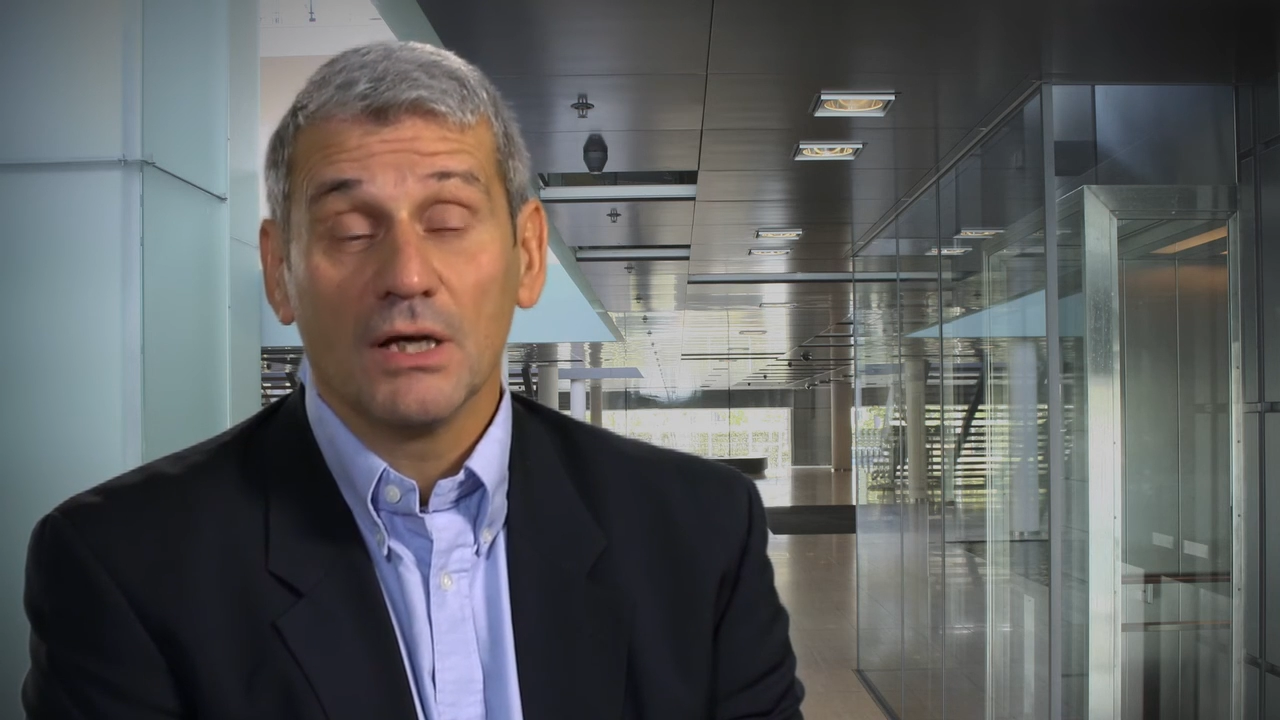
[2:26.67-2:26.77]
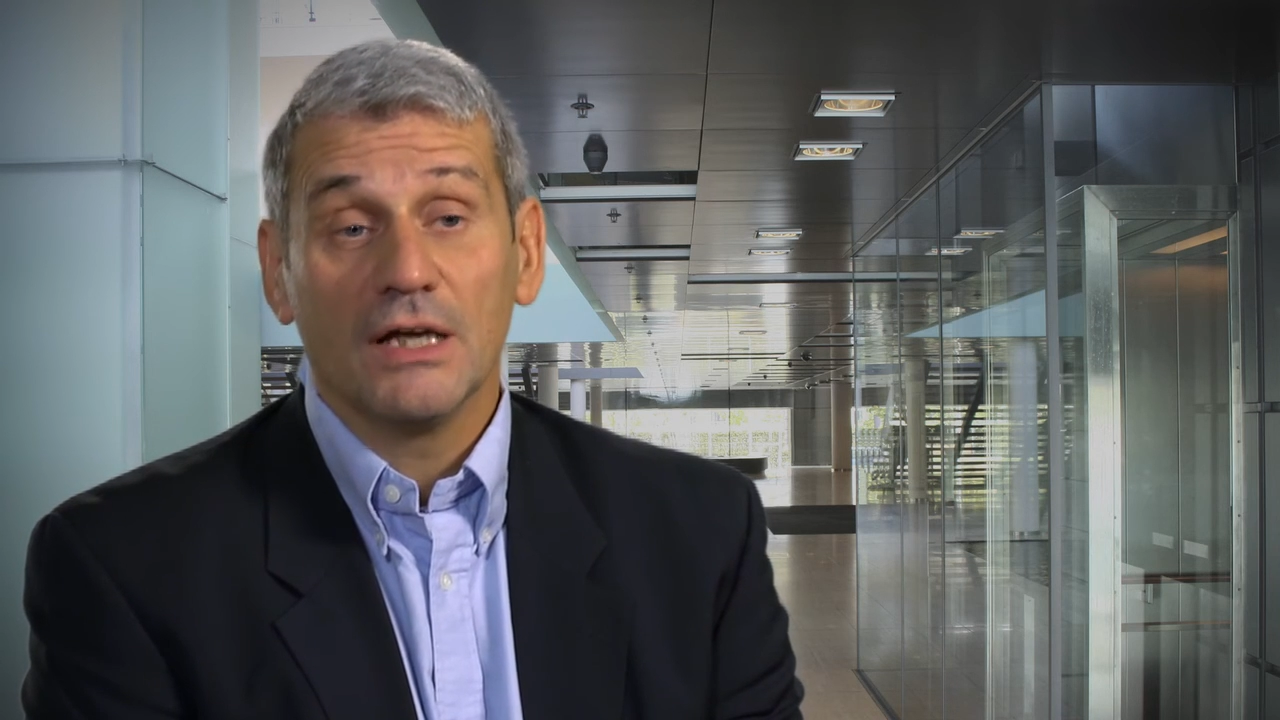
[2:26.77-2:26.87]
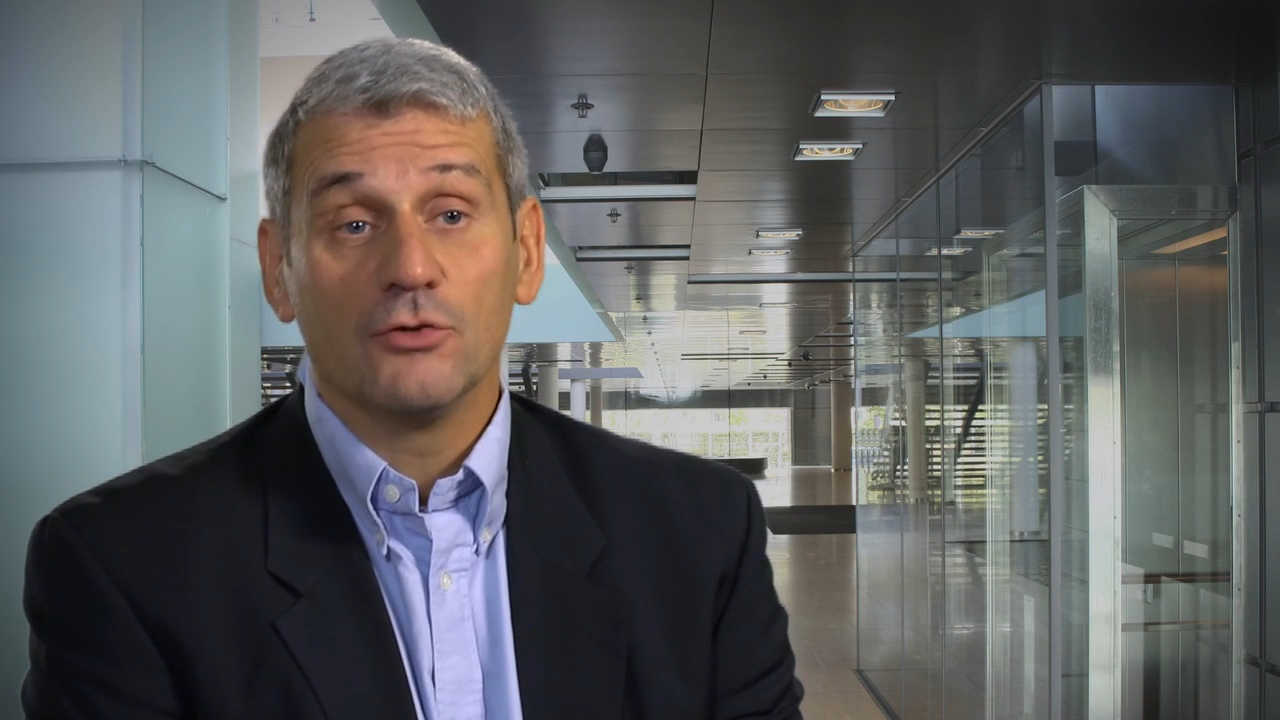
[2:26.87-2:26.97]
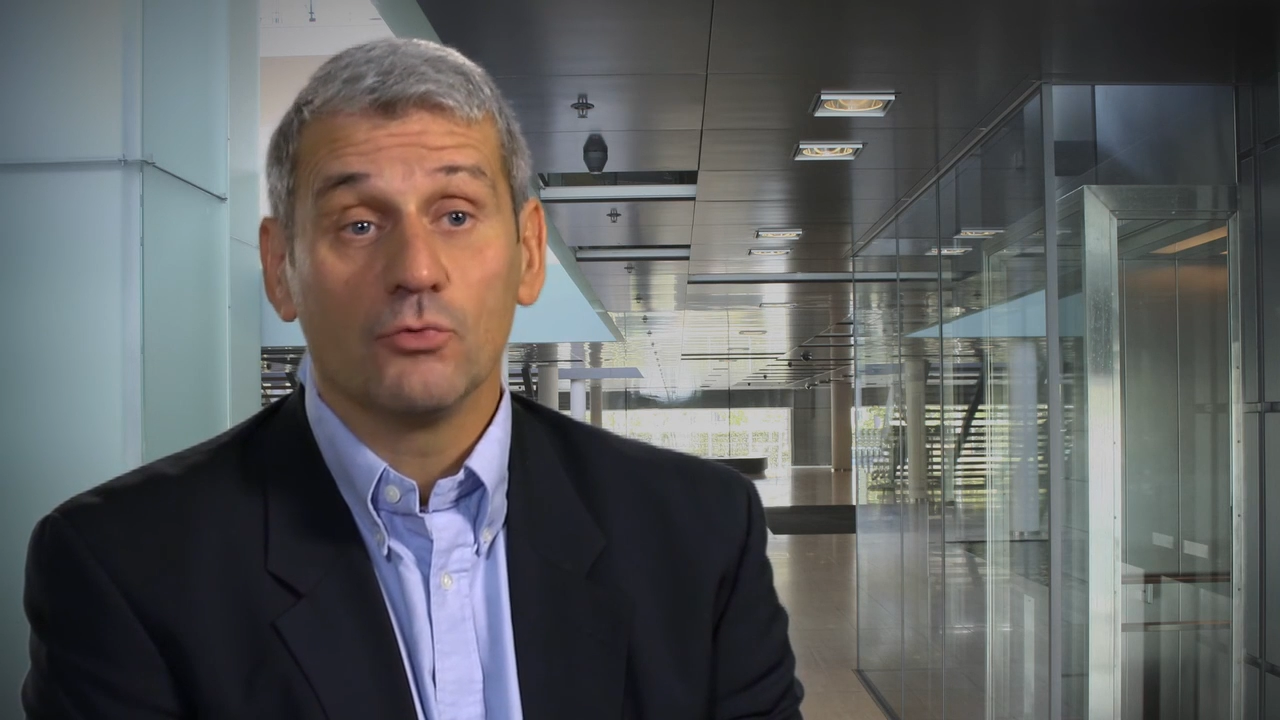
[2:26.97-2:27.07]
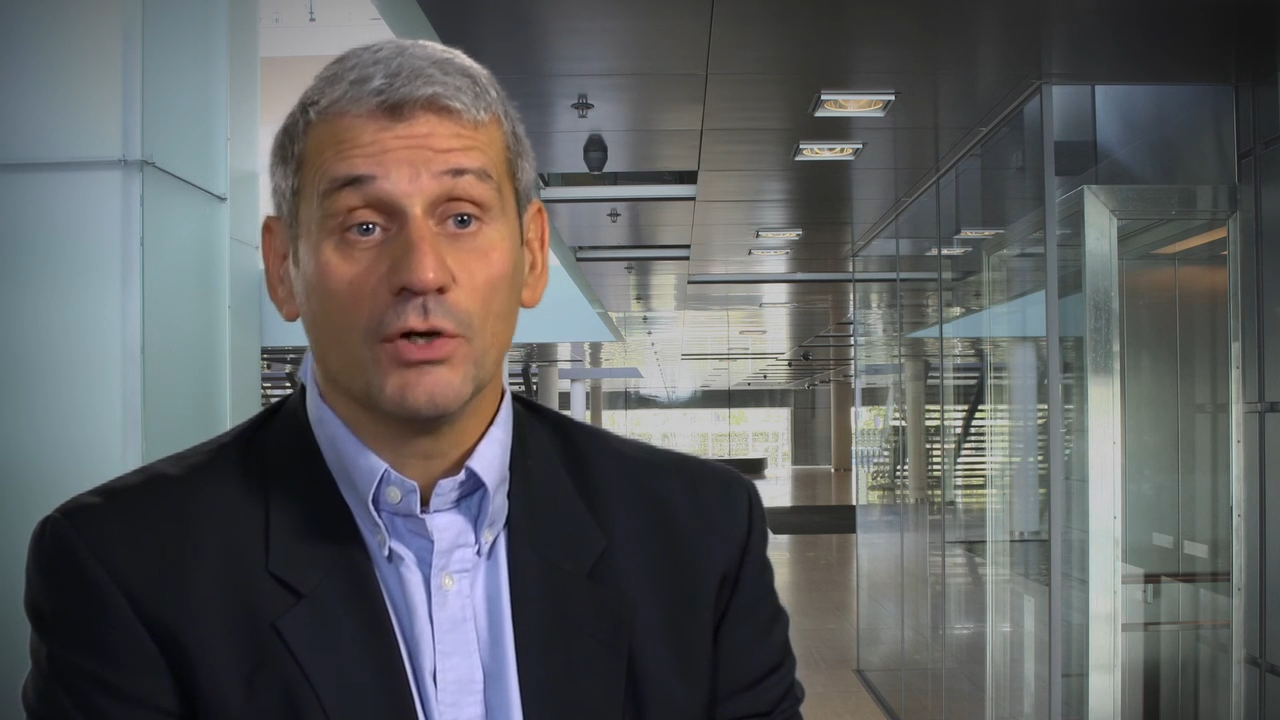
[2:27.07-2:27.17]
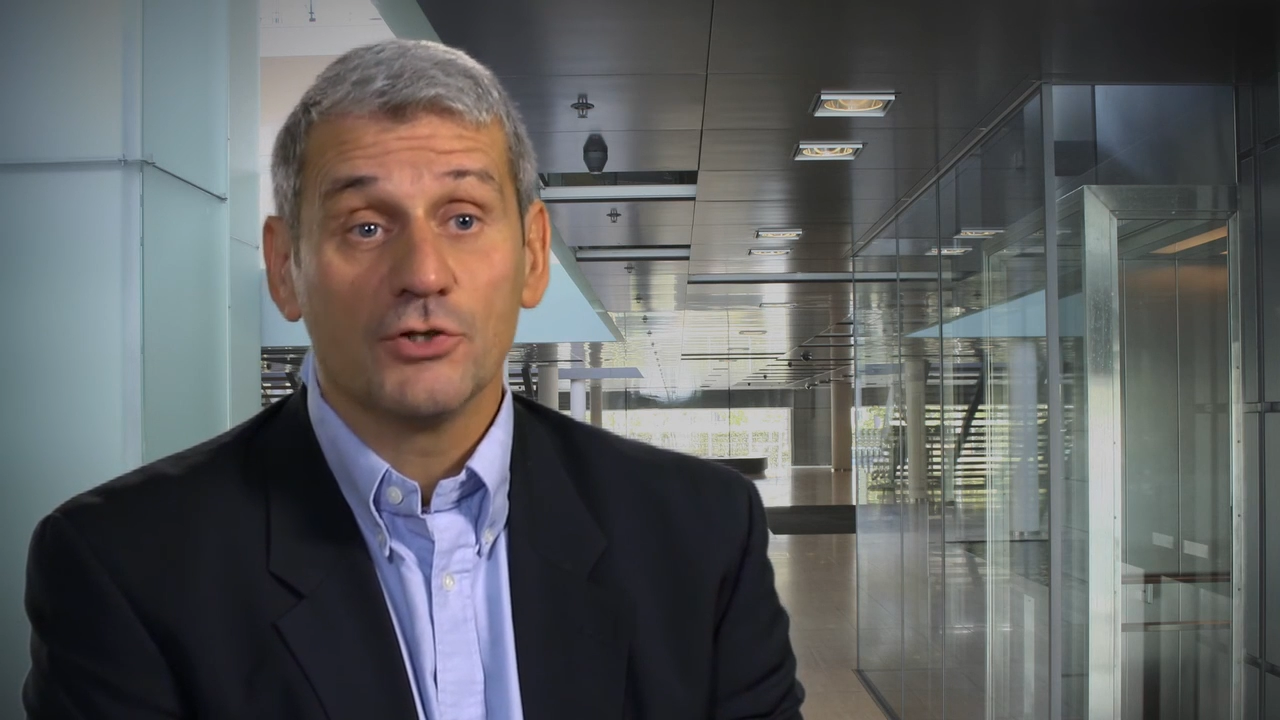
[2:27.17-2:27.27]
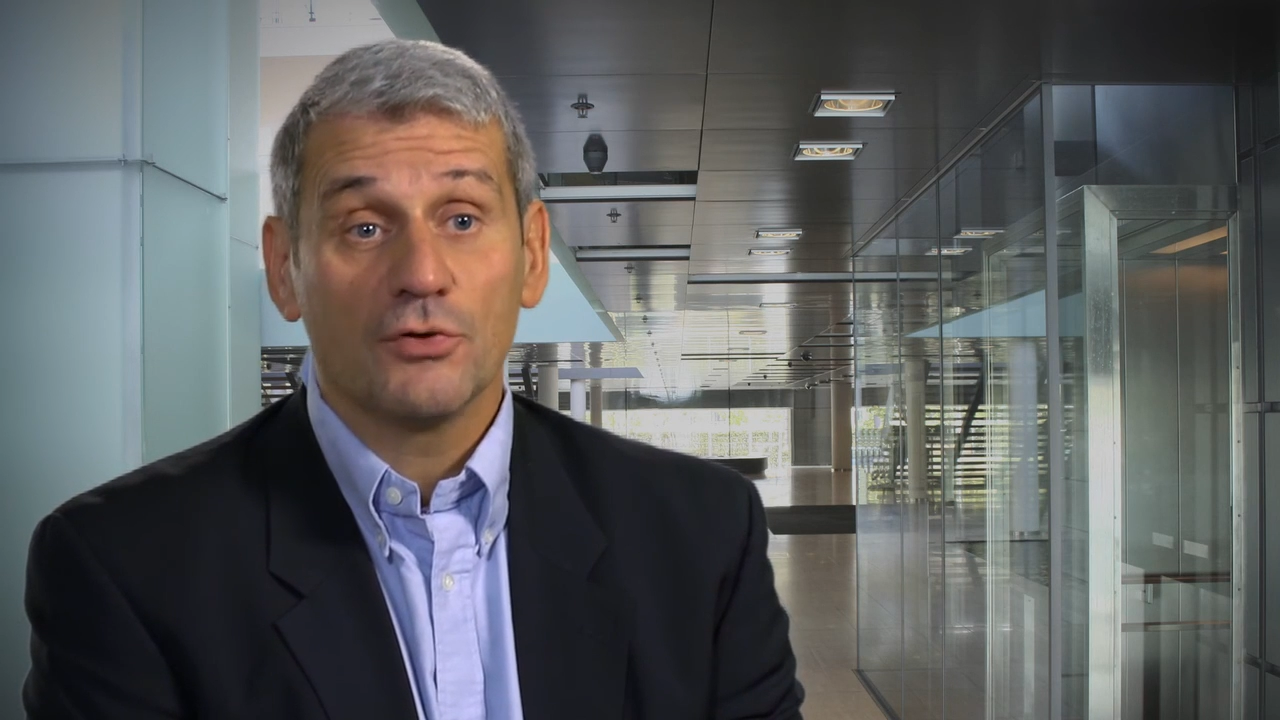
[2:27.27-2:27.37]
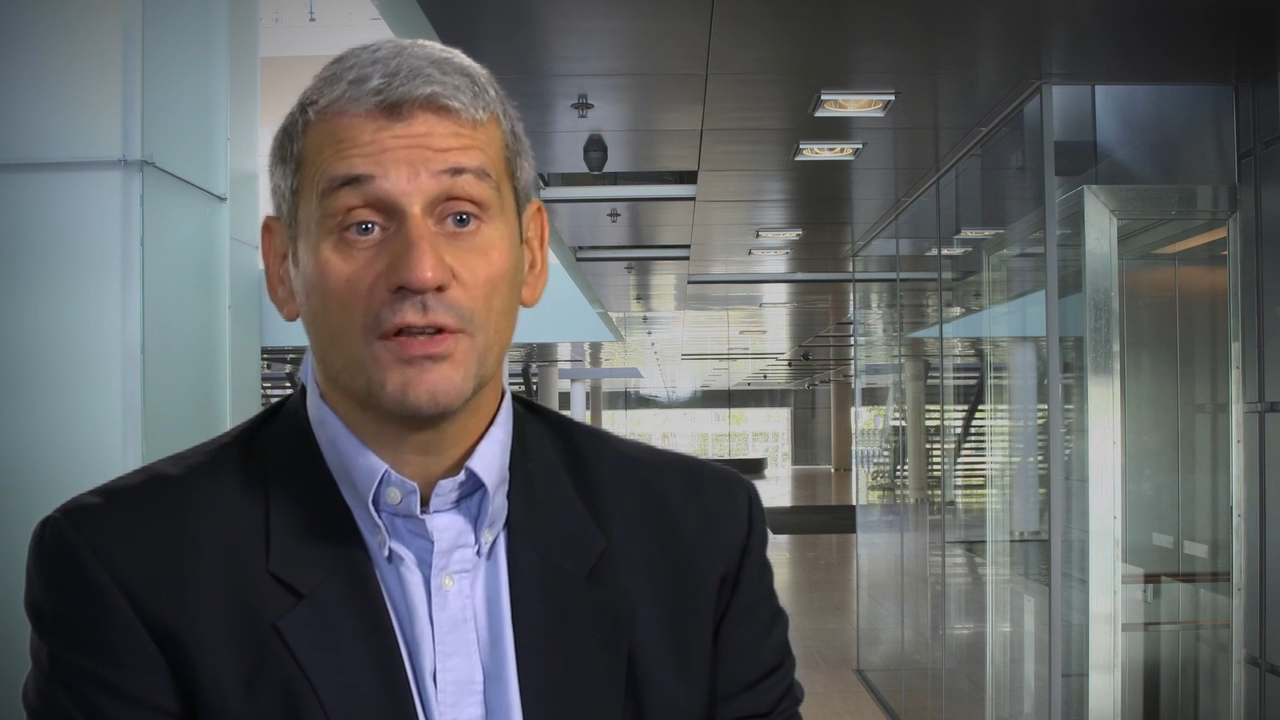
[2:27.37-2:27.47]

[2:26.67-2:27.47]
and to ensure